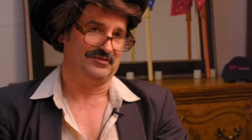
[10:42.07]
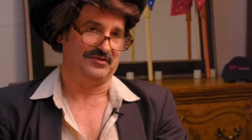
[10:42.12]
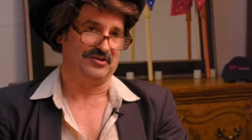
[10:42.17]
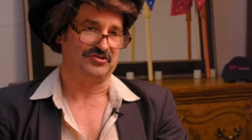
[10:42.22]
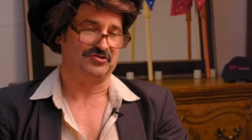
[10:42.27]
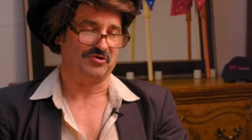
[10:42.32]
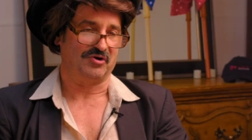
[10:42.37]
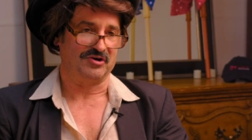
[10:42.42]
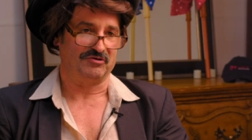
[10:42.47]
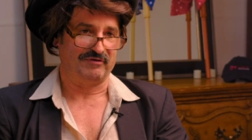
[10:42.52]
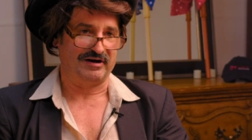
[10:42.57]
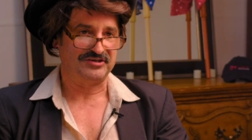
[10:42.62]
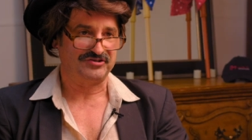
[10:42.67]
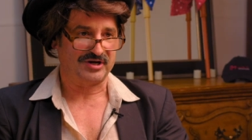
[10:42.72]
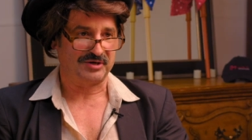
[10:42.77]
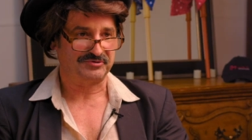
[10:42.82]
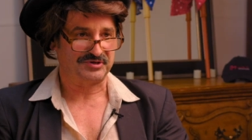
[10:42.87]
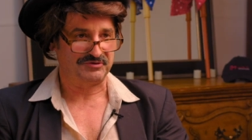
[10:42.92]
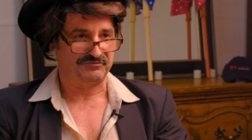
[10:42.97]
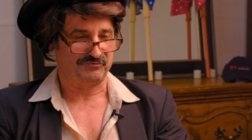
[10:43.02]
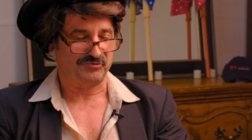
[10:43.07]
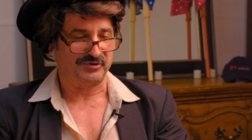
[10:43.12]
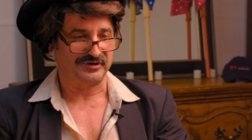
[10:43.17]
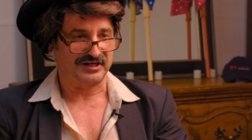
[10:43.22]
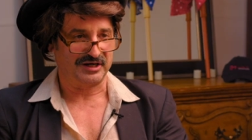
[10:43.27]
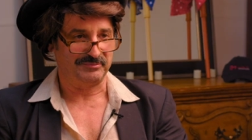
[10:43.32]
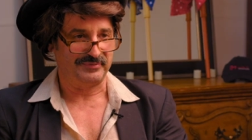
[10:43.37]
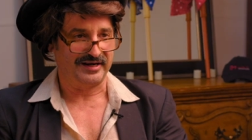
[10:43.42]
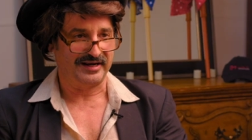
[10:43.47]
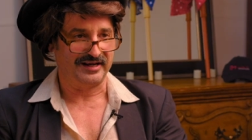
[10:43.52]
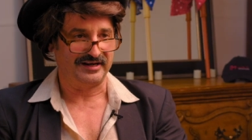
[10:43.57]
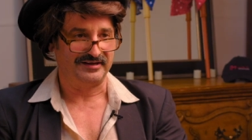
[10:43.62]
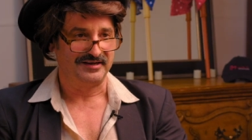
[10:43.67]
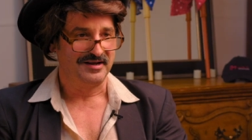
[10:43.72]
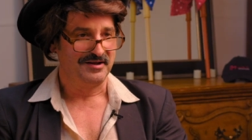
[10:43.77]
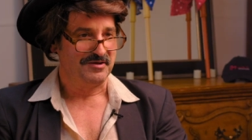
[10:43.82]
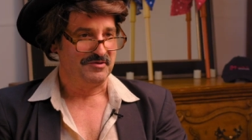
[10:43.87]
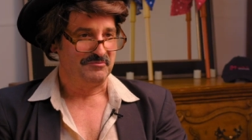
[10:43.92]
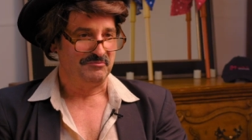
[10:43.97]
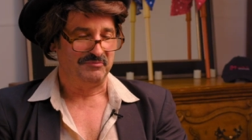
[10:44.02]
The song Raindrops Keep Falling on My Head.
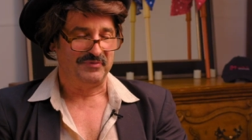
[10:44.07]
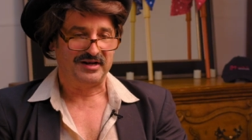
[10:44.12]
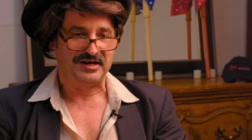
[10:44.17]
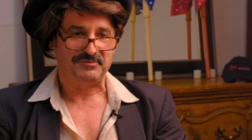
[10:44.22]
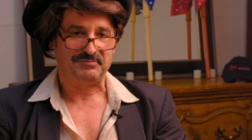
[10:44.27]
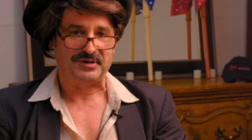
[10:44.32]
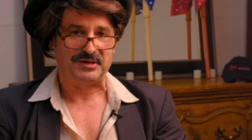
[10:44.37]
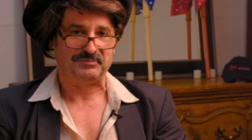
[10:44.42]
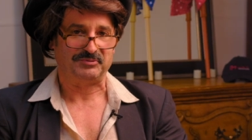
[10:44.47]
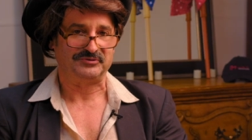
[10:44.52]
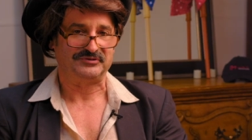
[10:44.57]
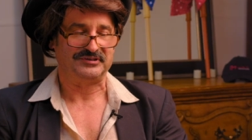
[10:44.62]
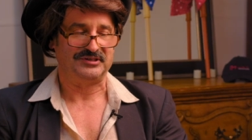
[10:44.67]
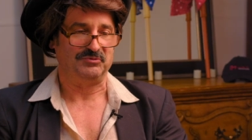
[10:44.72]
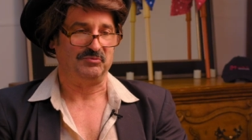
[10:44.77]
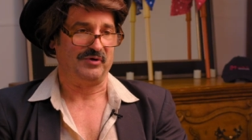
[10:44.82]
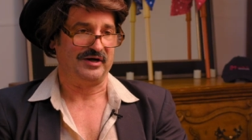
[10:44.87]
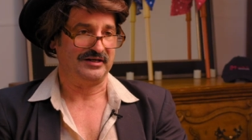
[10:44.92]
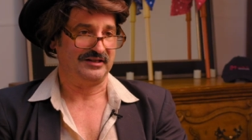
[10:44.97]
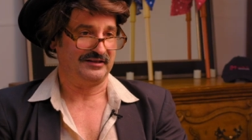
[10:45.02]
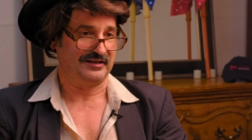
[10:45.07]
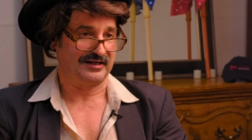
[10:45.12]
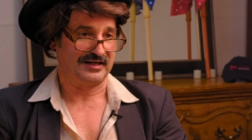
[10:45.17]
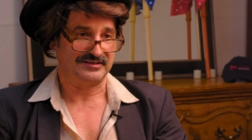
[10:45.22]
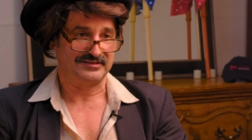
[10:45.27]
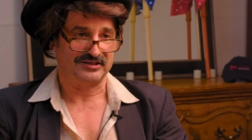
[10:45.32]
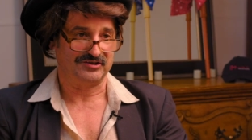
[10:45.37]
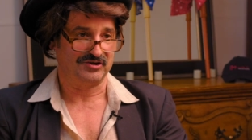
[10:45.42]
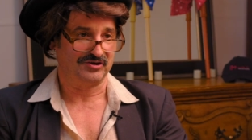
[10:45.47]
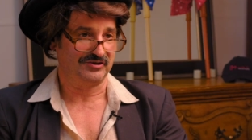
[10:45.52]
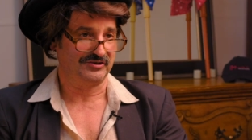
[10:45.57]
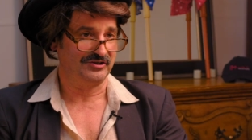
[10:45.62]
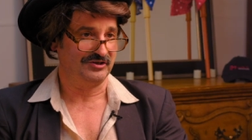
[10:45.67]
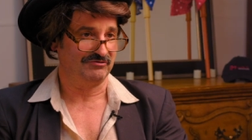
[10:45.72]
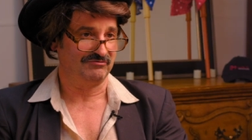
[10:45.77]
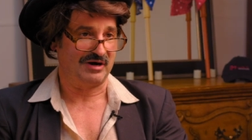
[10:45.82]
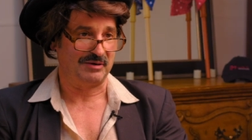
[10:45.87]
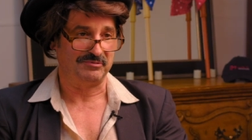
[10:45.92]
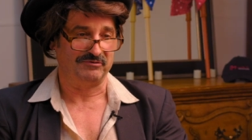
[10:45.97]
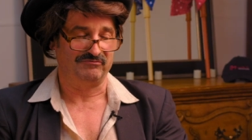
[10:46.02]
Yep. Many people didn't want it. Like I said earlier,
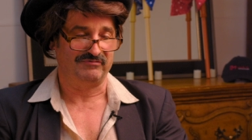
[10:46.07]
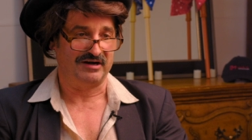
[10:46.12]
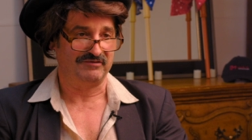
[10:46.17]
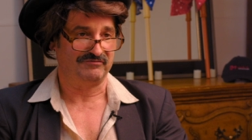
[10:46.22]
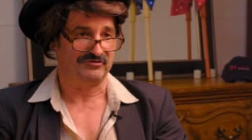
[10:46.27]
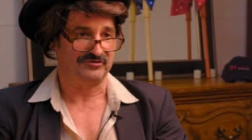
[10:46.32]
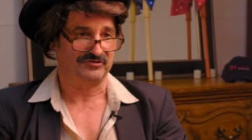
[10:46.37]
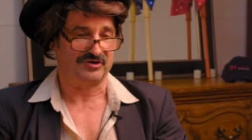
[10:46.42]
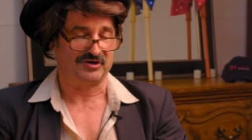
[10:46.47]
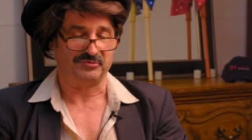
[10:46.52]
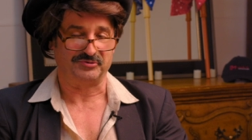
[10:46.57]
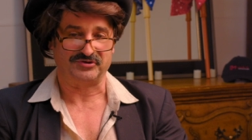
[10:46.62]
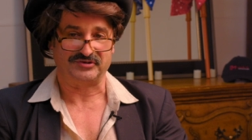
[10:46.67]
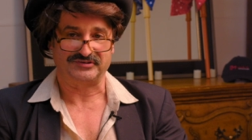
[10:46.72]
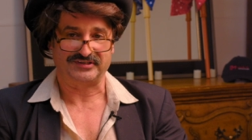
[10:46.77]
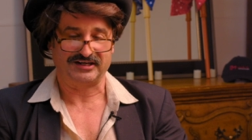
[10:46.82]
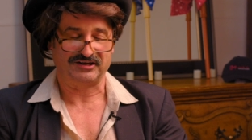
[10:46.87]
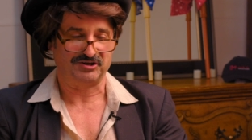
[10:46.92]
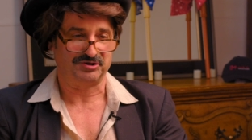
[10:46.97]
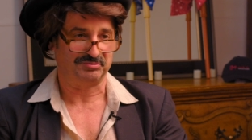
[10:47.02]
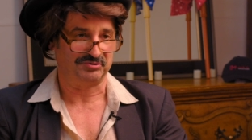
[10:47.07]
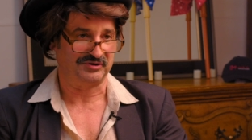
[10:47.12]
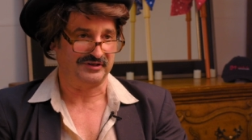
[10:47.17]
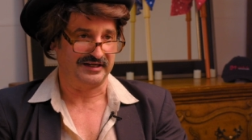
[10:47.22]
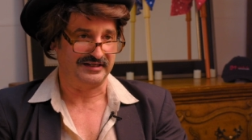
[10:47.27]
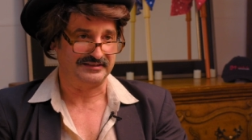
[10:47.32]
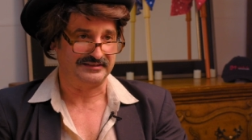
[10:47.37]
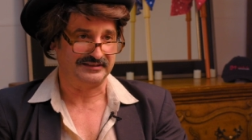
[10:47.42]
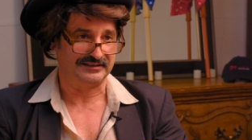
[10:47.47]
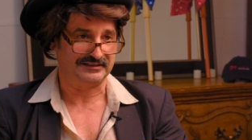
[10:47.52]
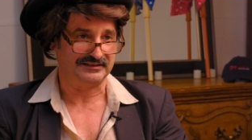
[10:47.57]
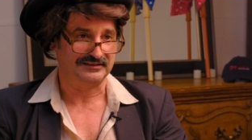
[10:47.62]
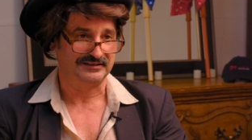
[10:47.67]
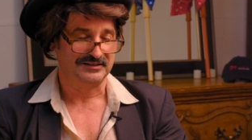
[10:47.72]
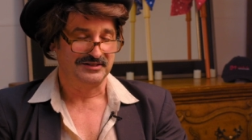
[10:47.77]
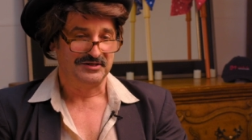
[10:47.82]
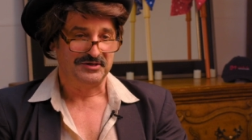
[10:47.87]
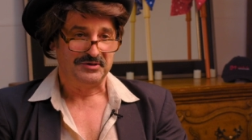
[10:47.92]
Robert Redford thought it was a terrible idea.